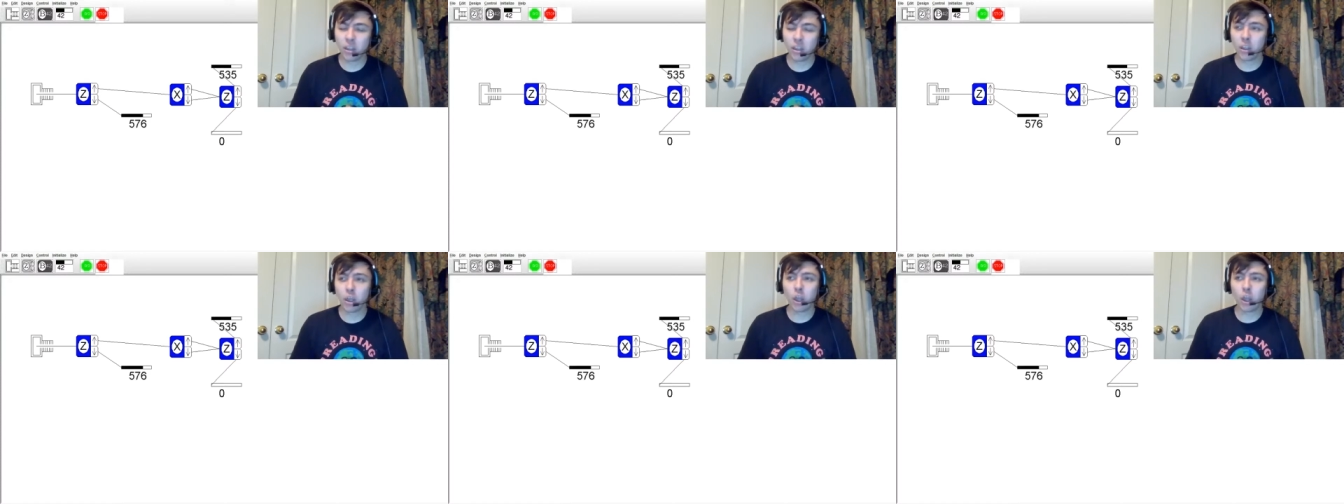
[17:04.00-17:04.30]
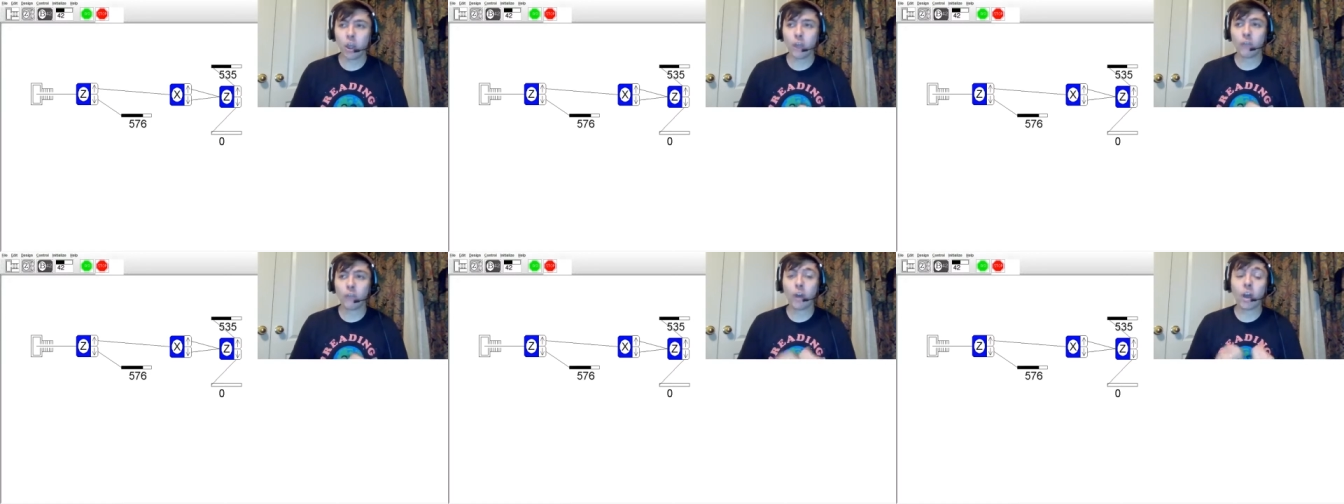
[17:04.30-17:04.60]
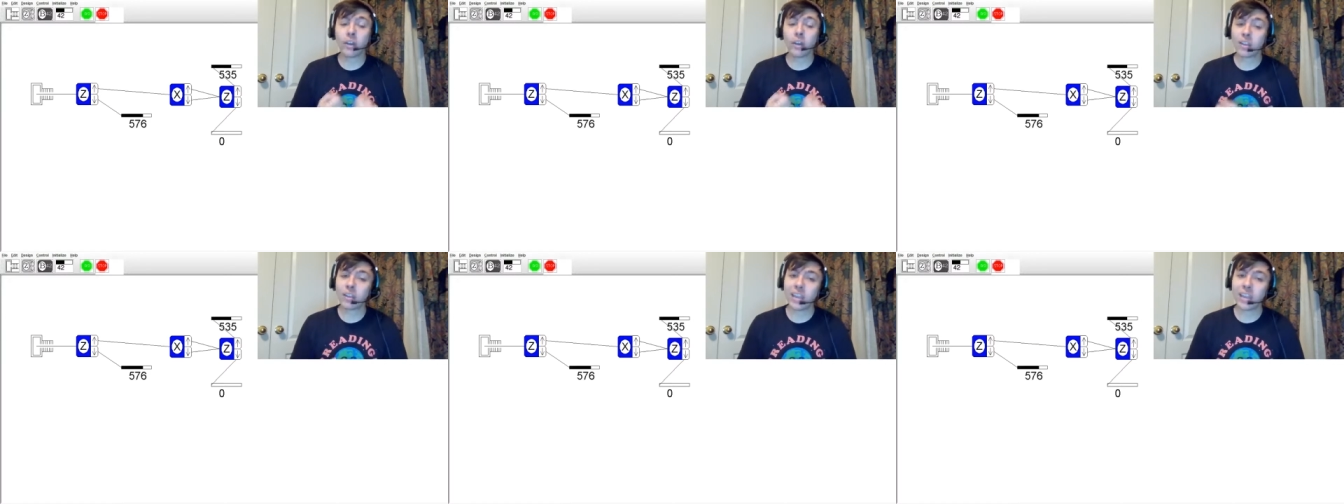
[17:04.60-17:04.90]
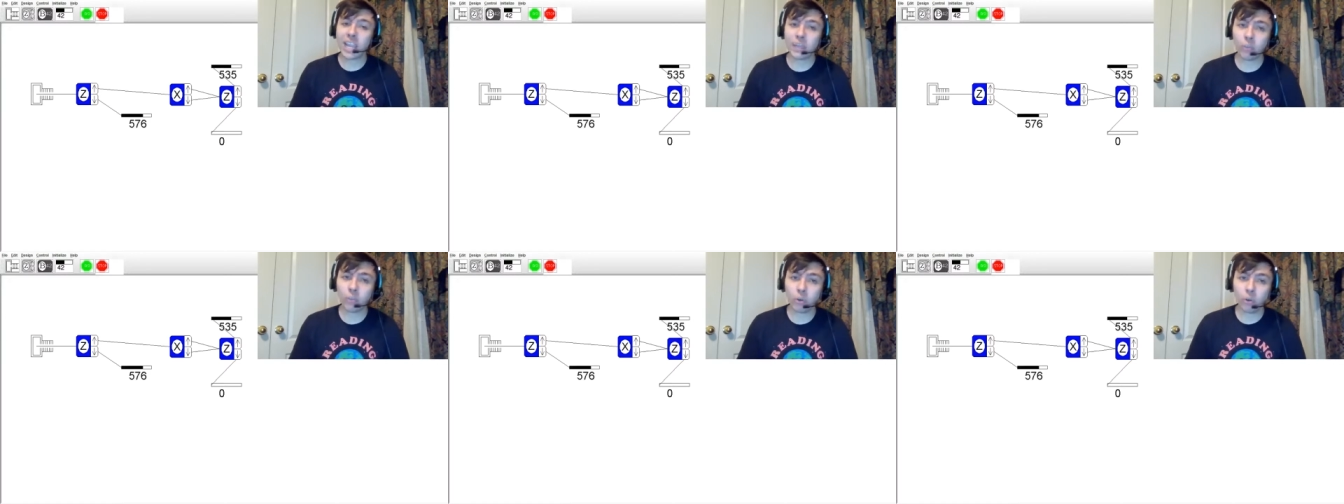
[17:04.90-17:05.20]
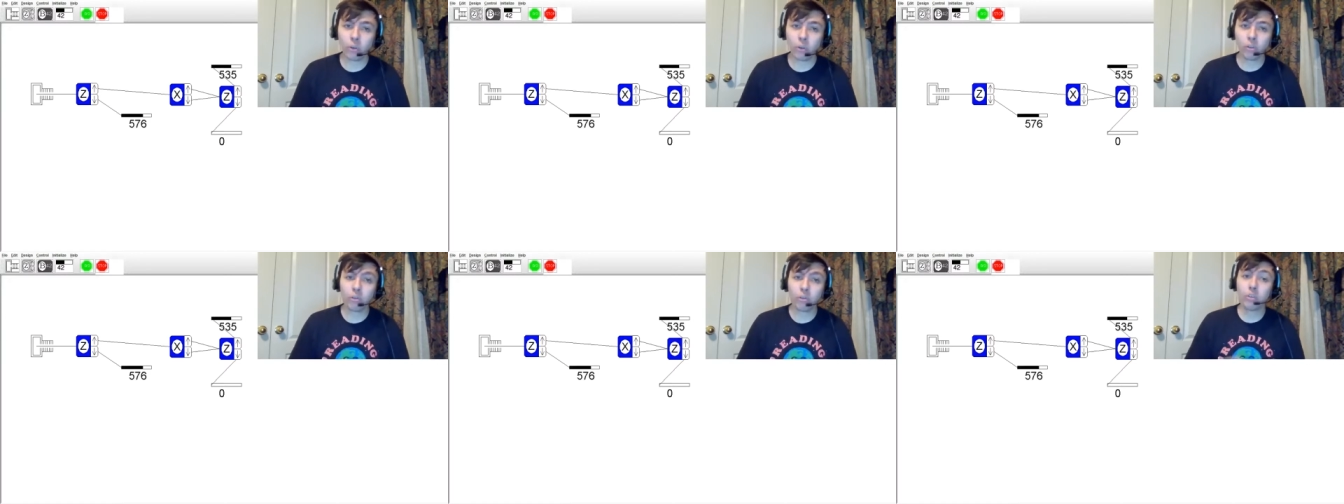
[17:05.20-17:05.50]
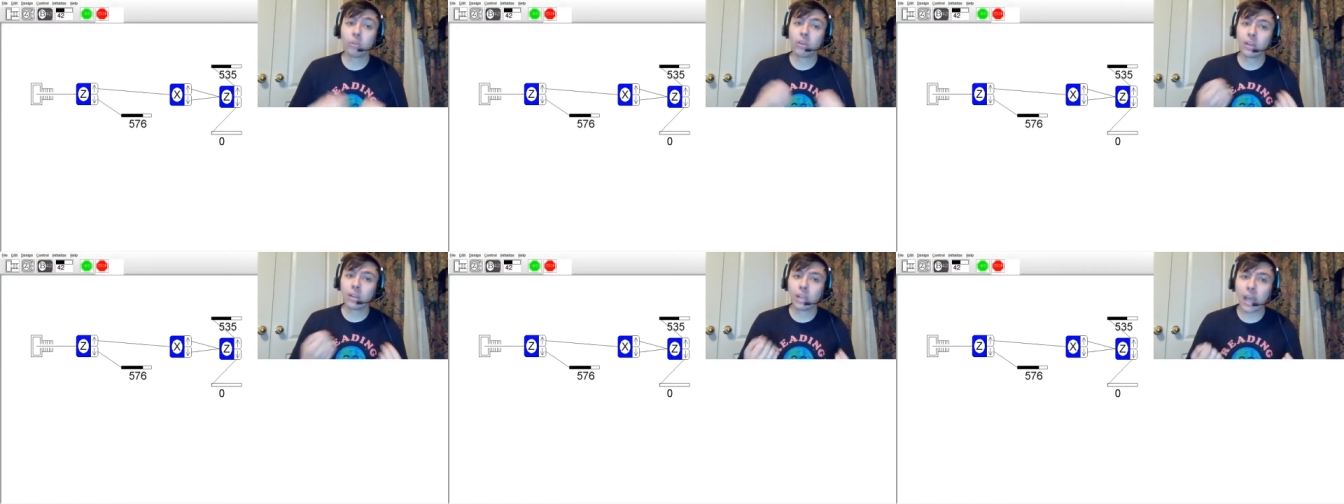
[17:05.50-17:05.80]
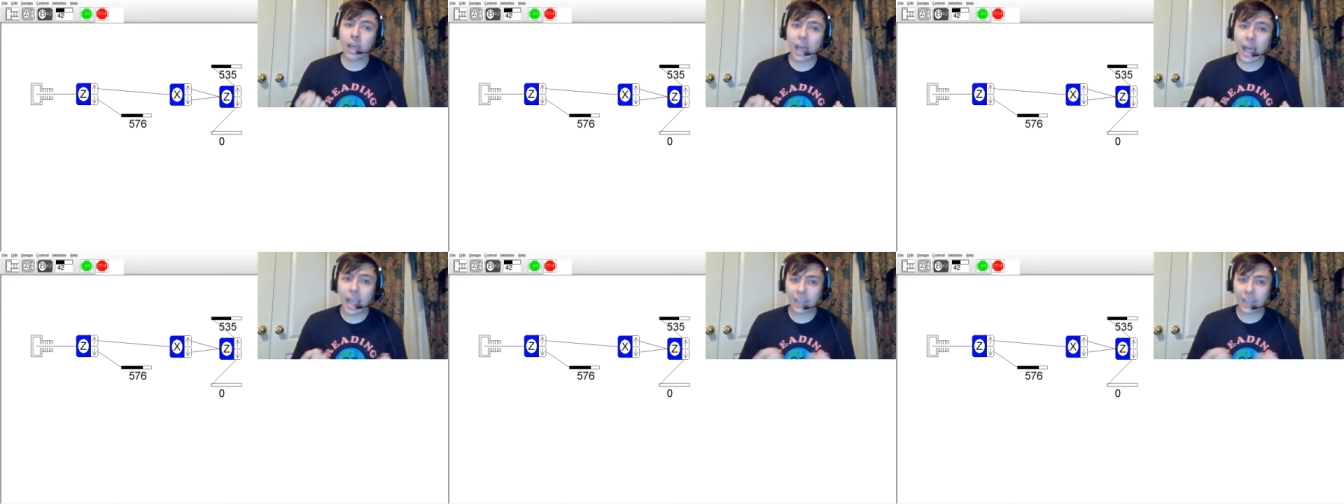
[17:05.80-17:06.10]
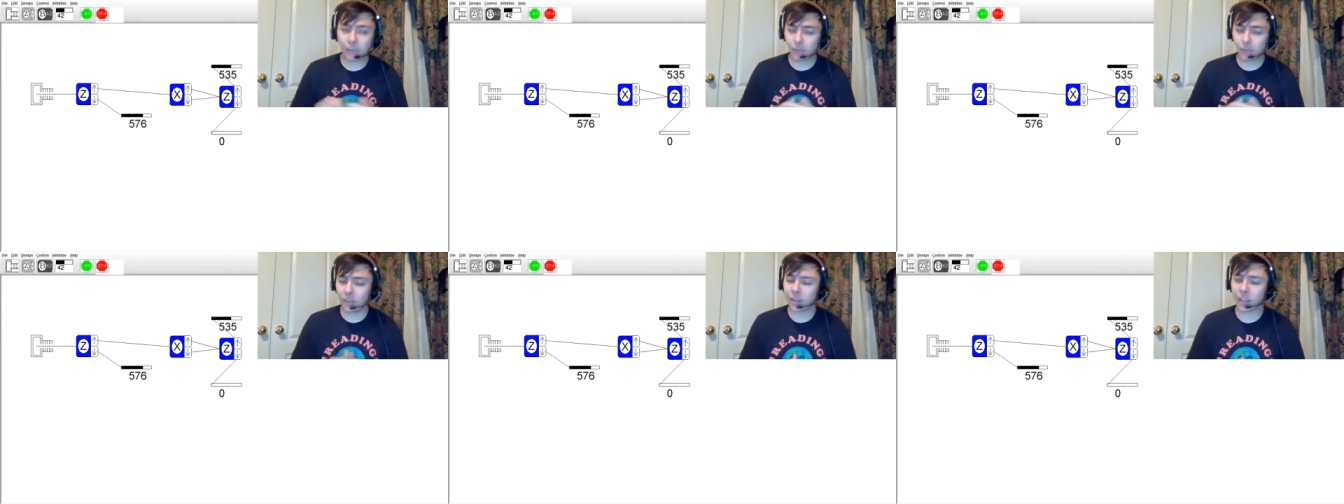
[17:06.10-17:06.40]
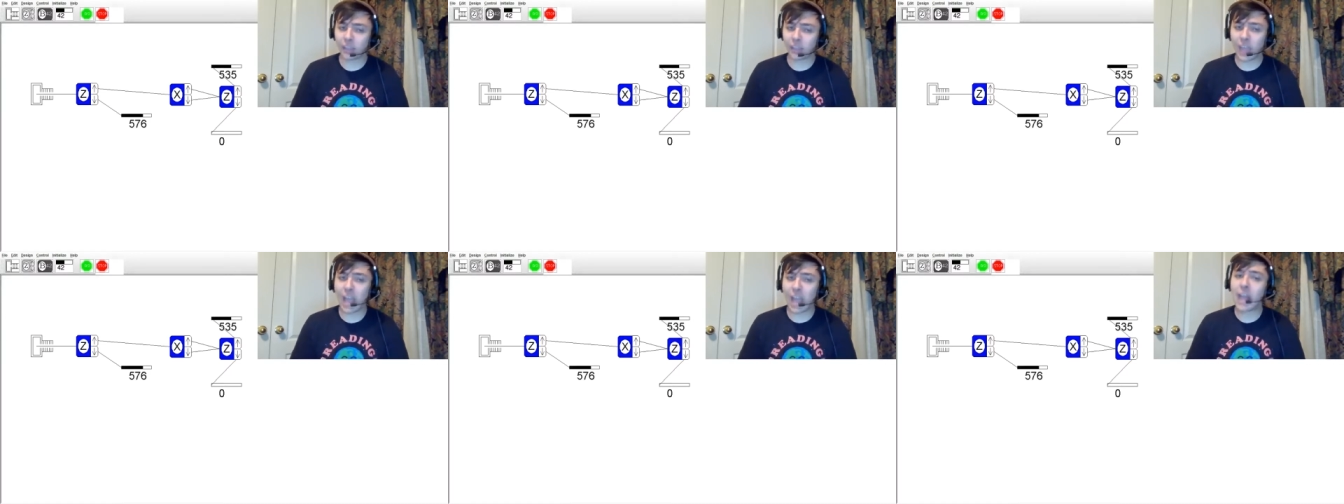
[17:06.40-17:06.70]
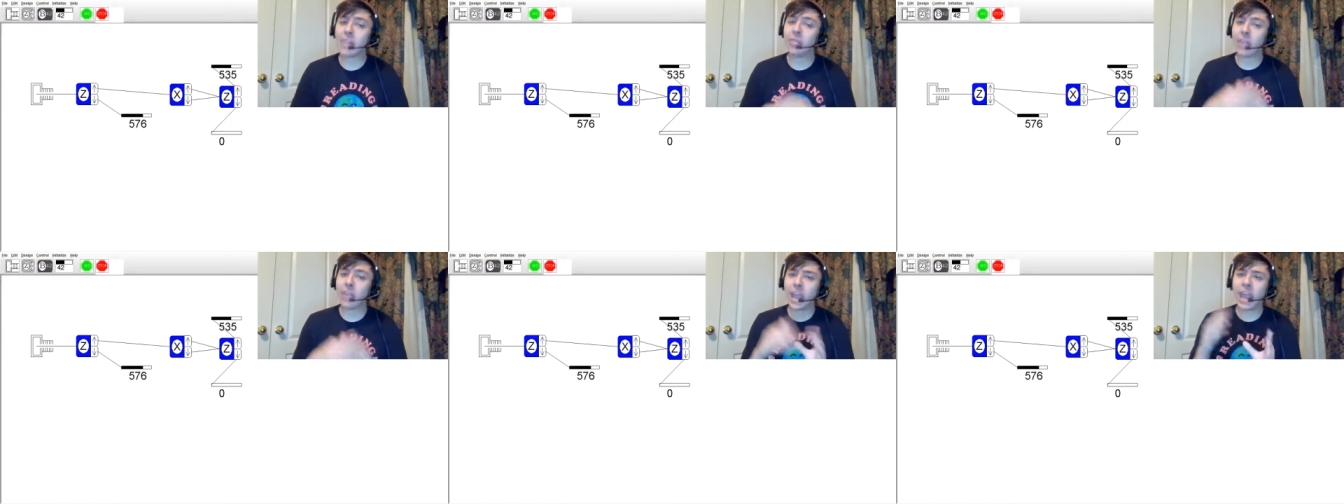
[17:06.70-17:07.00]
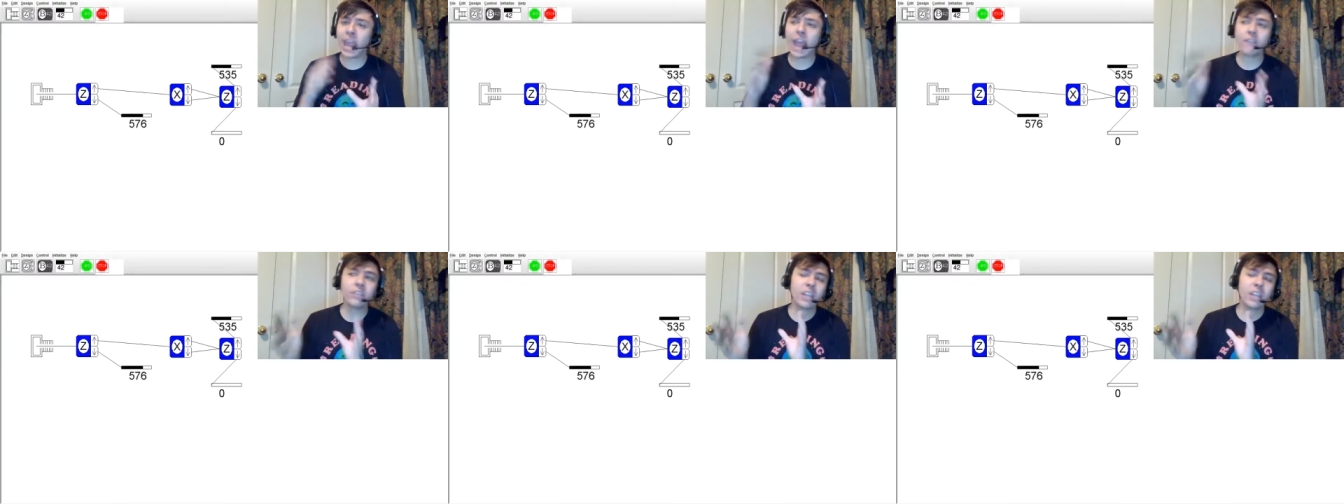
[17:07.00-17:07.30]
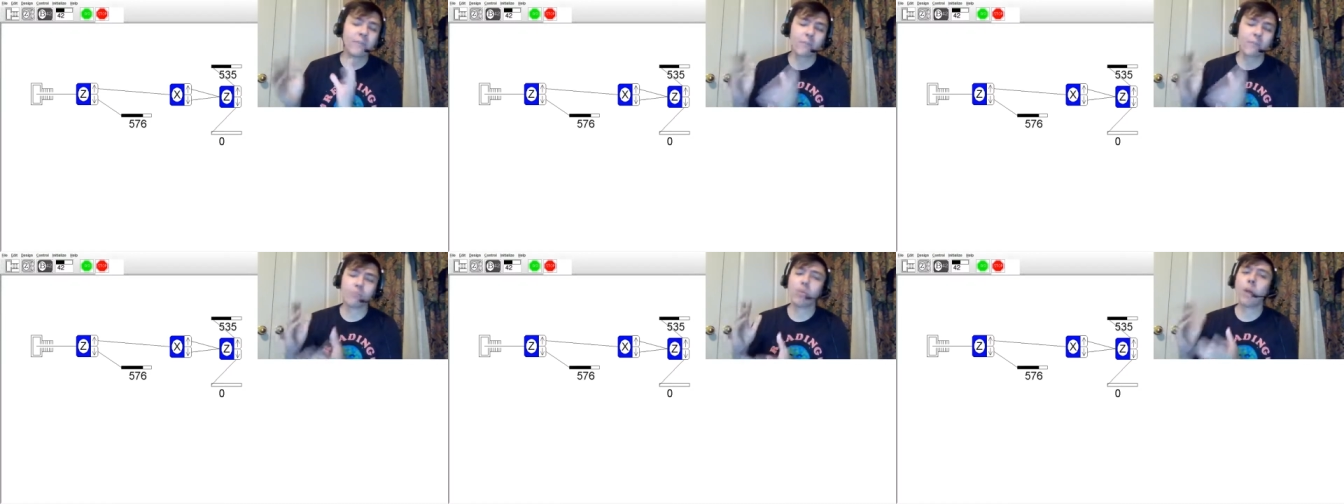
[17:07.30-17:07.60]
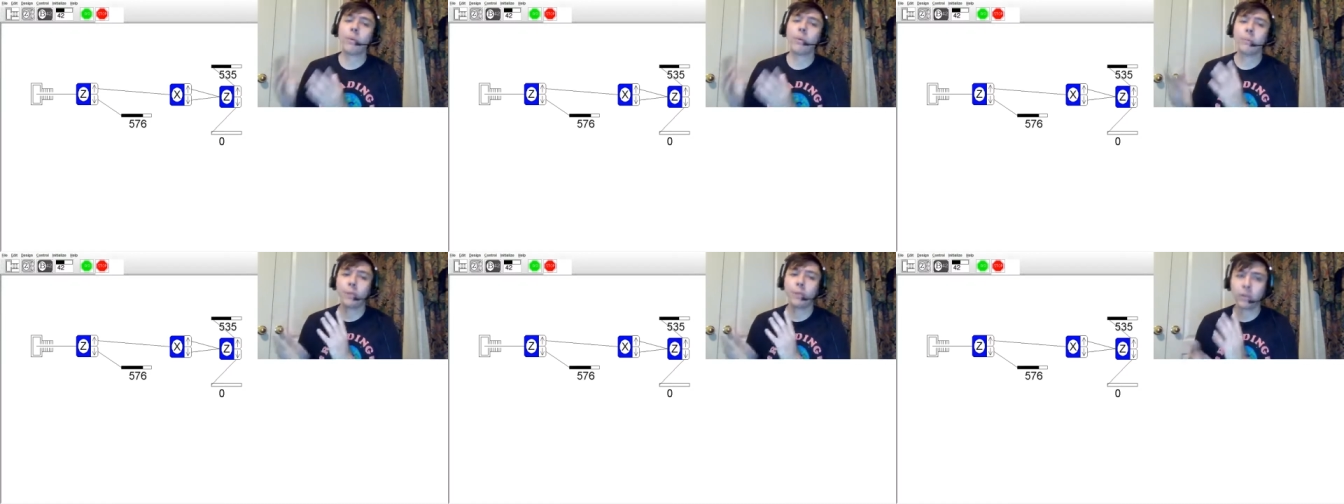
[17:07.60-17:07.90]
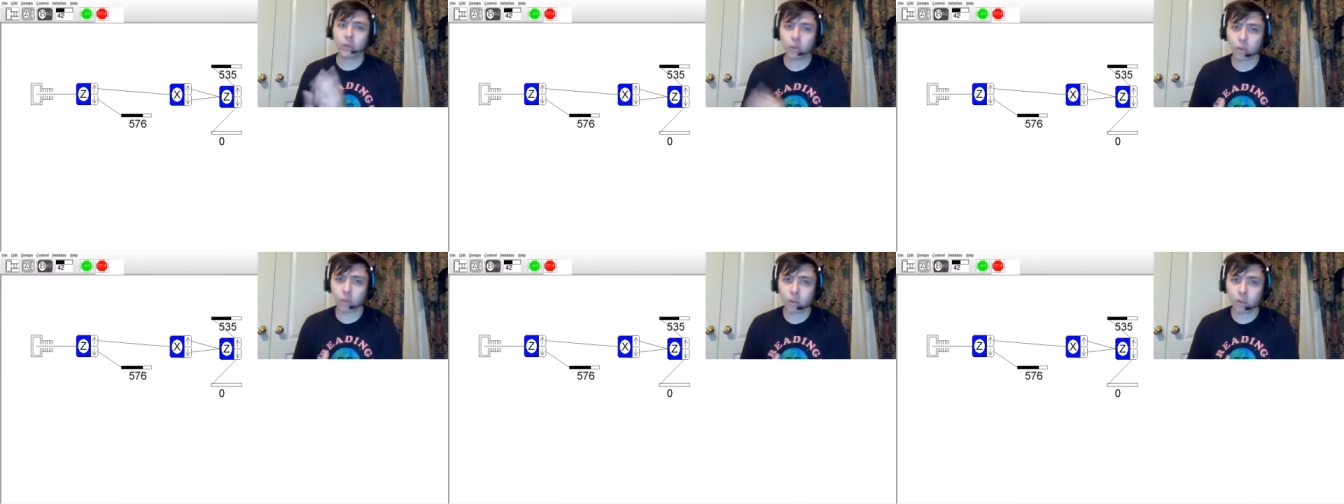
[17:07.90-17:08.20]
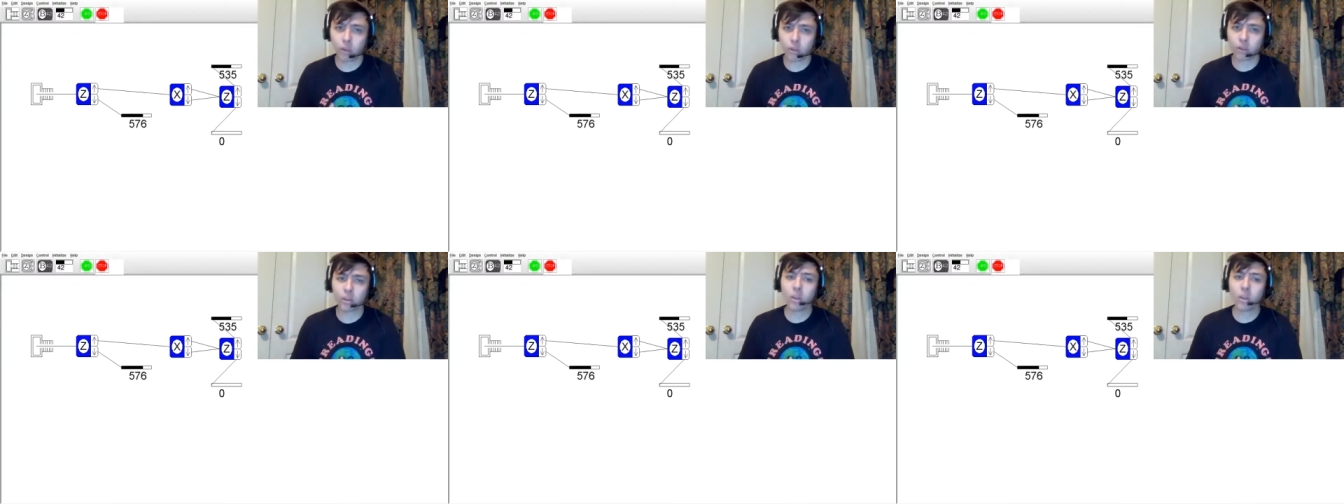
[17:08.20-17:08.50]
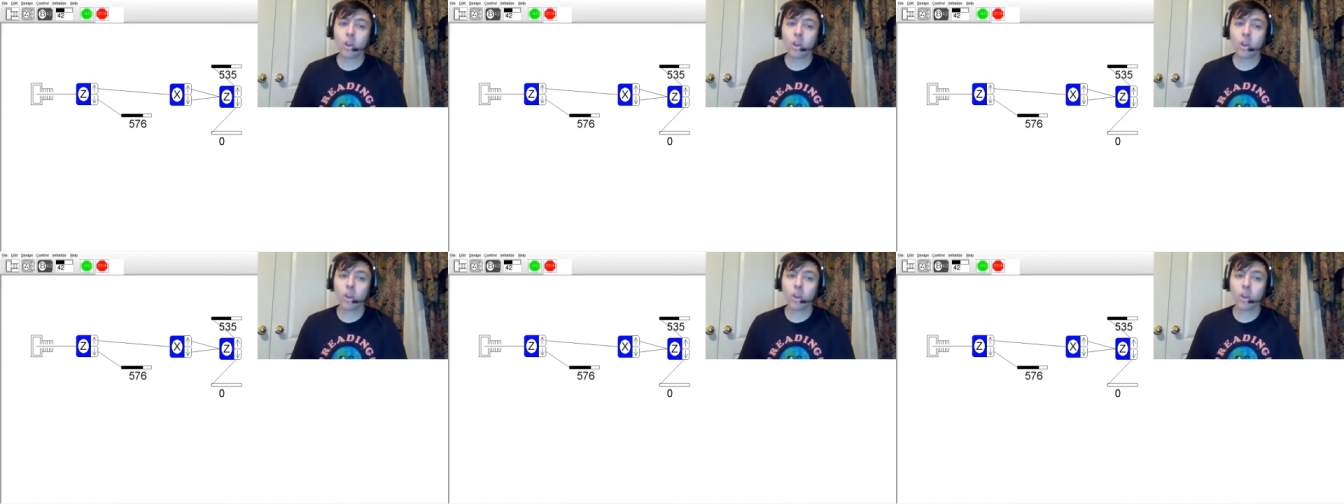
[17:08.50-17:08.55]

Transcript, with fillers: of unstable nuclei and things like that, they have different probability results,